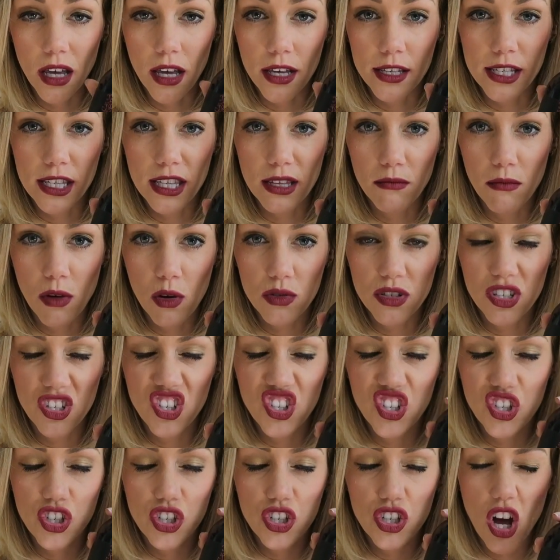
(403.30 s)
is the
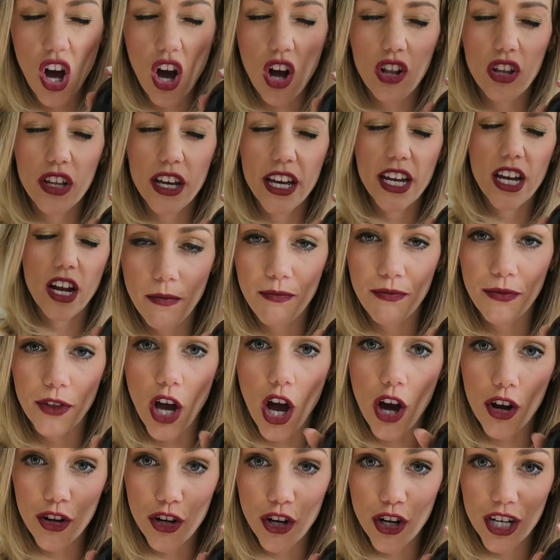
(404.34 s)
most solid,
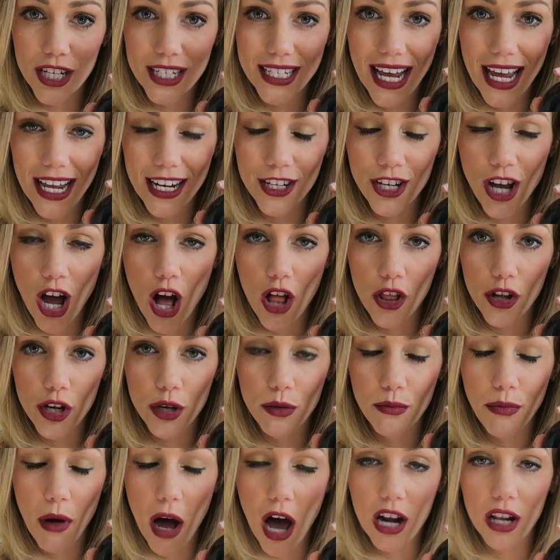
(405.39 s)
under a
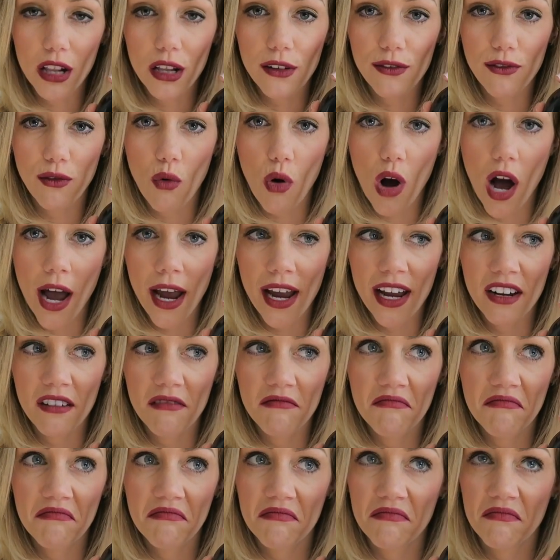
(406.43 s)
$10 bottle of
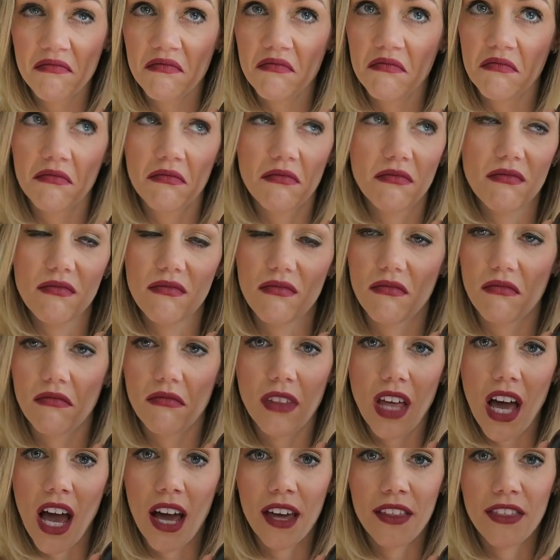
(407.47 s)
wine
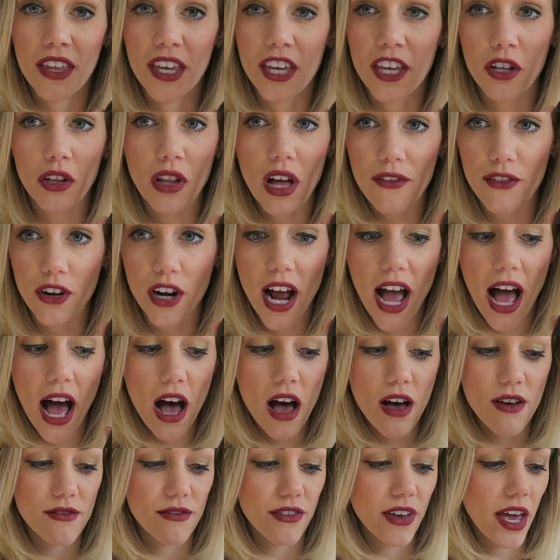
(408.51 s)
I think you'll ever
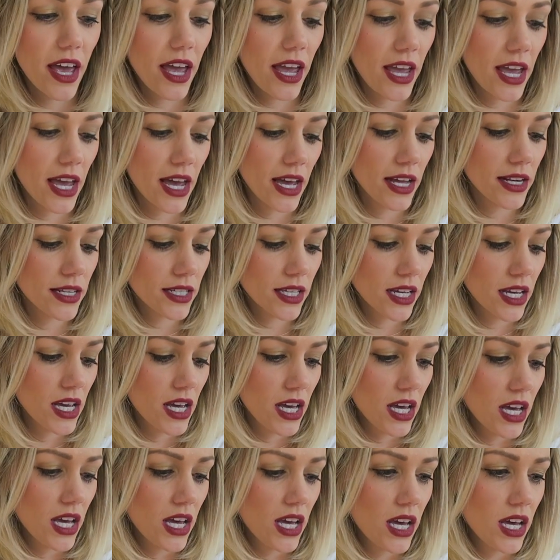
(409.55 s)
have. And
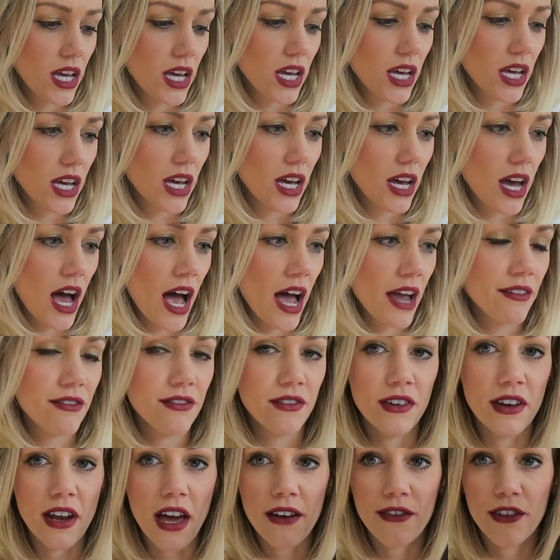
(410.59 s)
I've
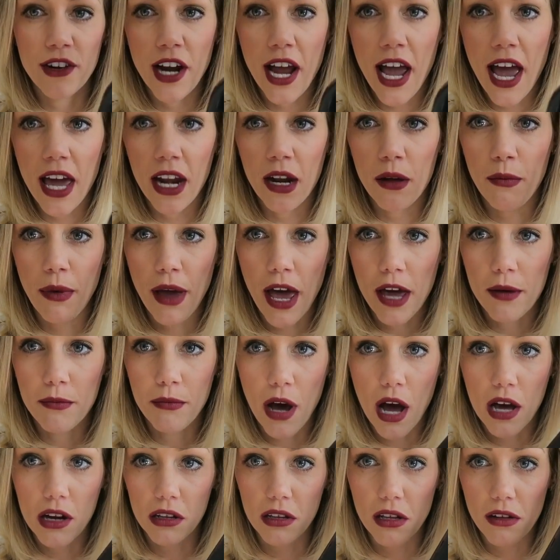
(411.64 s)
never had a bad
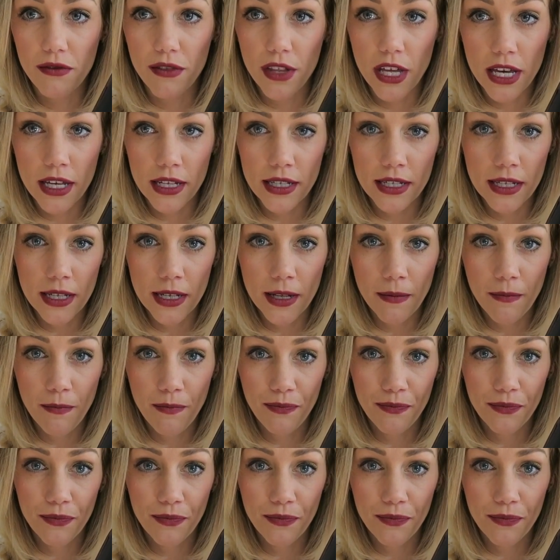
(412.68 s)
bottle of this.